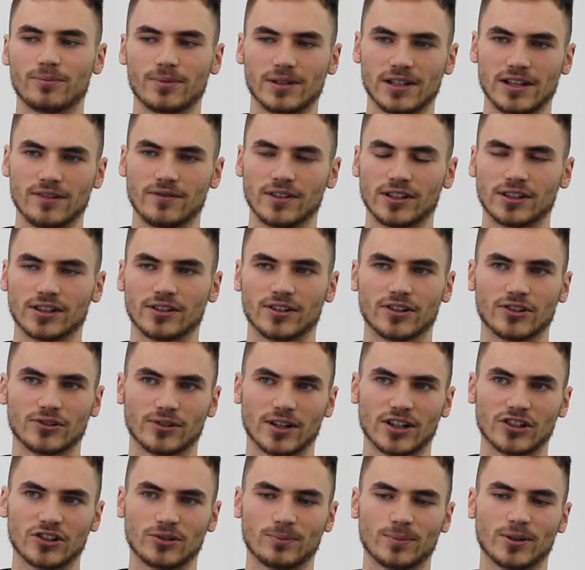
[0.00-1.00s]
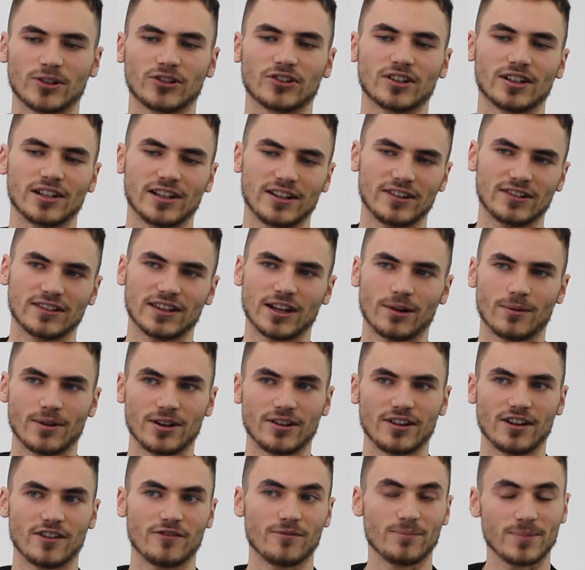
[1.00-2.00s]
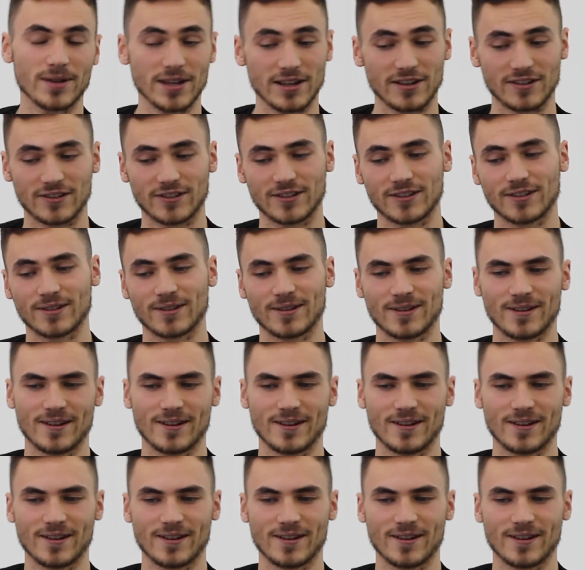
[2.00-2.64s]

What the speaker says: believing in the resurrection because at least that way you have peace.